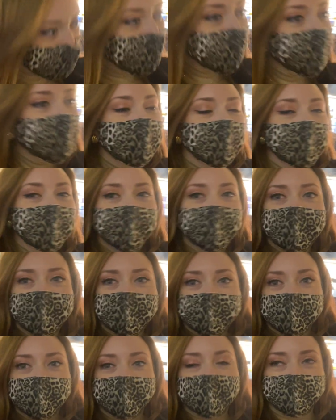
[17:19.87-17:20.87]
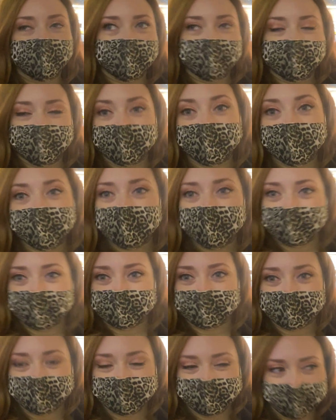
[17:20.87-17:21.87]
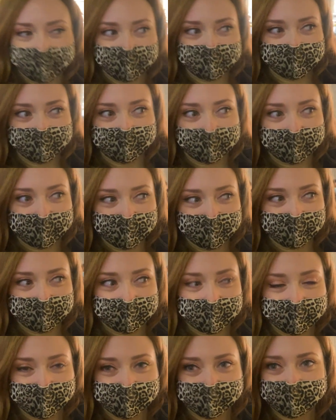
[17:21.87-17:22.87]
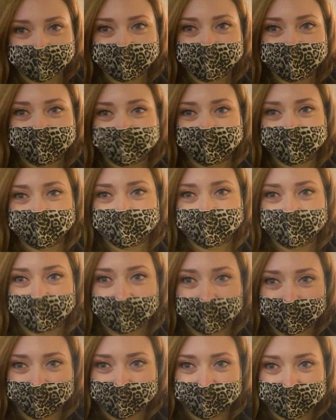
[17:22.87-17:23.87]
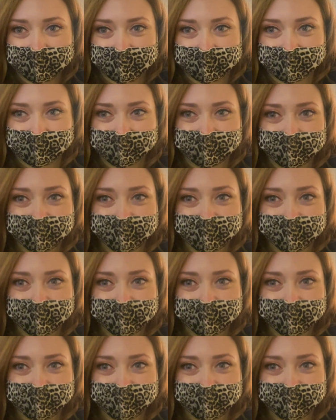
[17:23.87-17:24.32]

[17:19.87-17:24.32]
I'm gonna need to work hard and save some money, but hopefully soon.